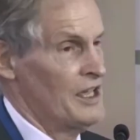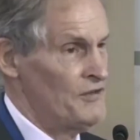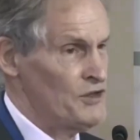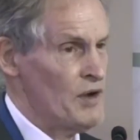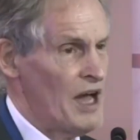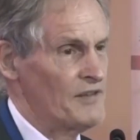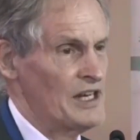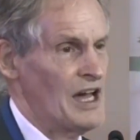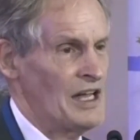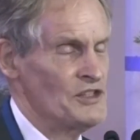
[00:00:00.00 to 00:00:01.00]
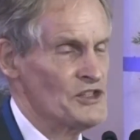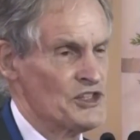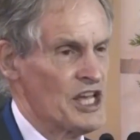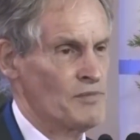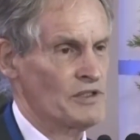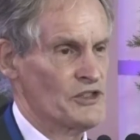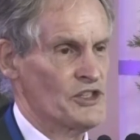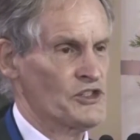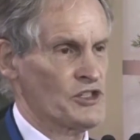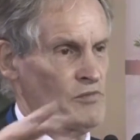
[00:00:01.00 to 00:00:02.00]
if you have an unstable
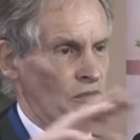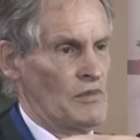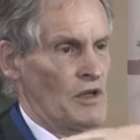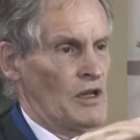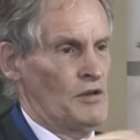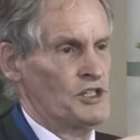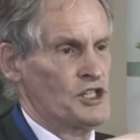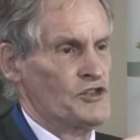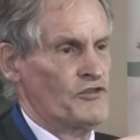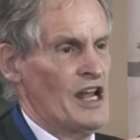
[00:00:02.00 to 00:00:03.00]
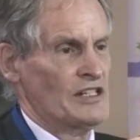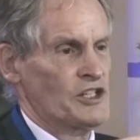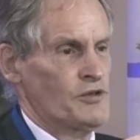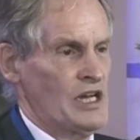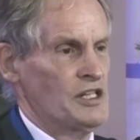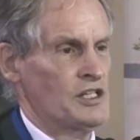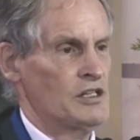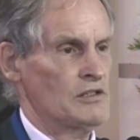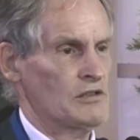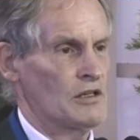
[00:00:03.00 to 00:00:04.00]
system which is
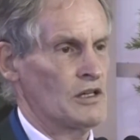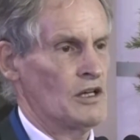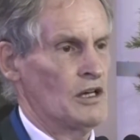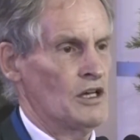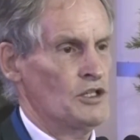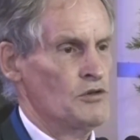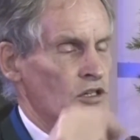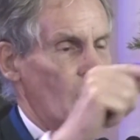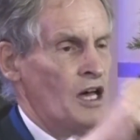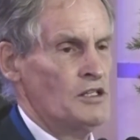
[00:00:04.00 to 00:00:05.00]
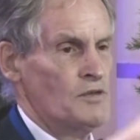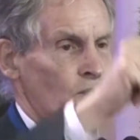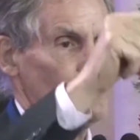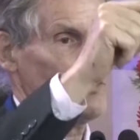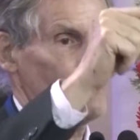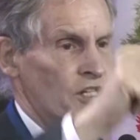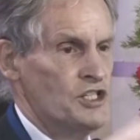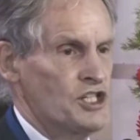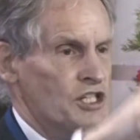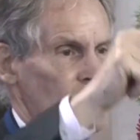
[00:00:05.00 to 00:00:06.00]
fluctuating, you can't put
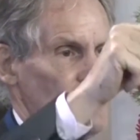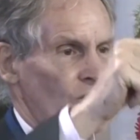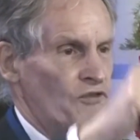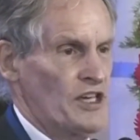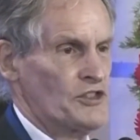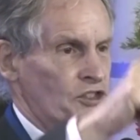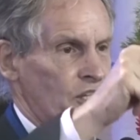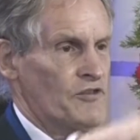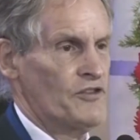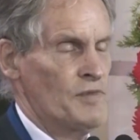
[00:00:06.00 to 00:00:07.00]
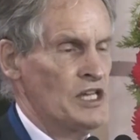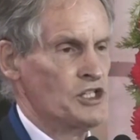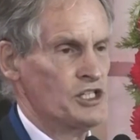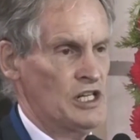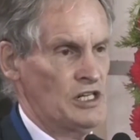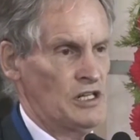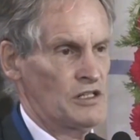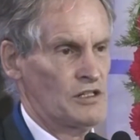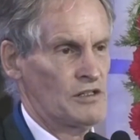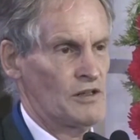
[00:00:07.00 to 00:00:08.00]
rigidly fixed information in
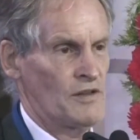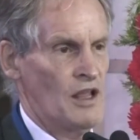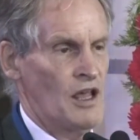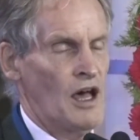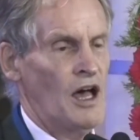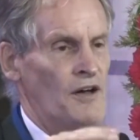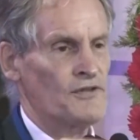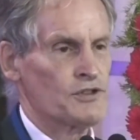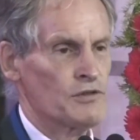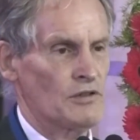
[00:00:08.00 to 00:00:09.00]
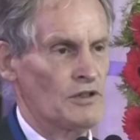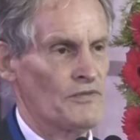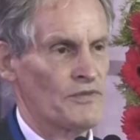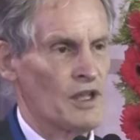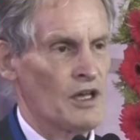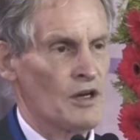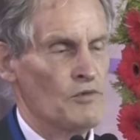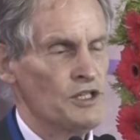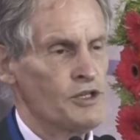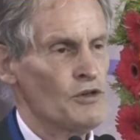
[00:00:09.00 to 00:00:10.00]
it. After all,
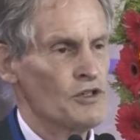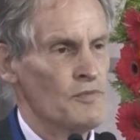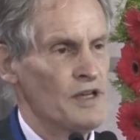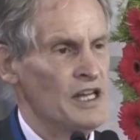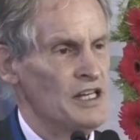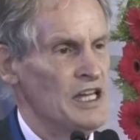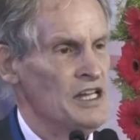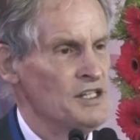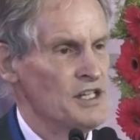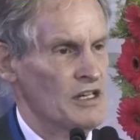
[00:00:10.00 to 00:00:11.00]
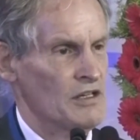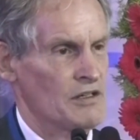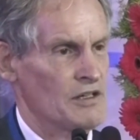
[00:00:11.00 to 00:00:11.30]
we talk in India,